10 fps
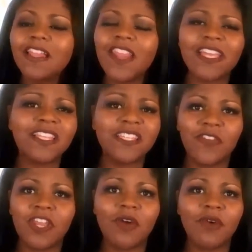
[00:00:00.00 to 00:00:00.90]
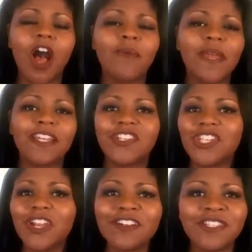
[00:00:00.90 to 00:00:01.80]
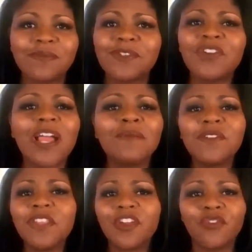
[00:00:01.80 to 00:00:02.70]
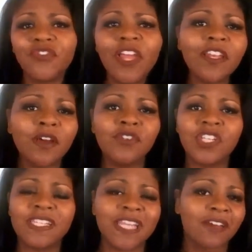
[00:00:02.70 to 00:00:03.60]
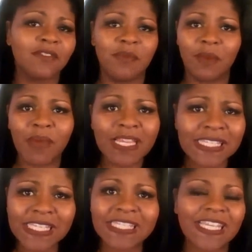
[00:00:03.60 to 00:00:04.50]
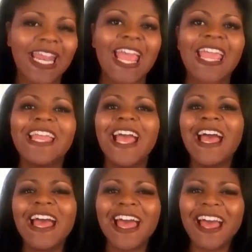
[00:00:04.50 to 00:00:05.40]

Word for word: Like this video, comment, share, subscribe so that your friend knows she doesn't have to be a Pisces today. and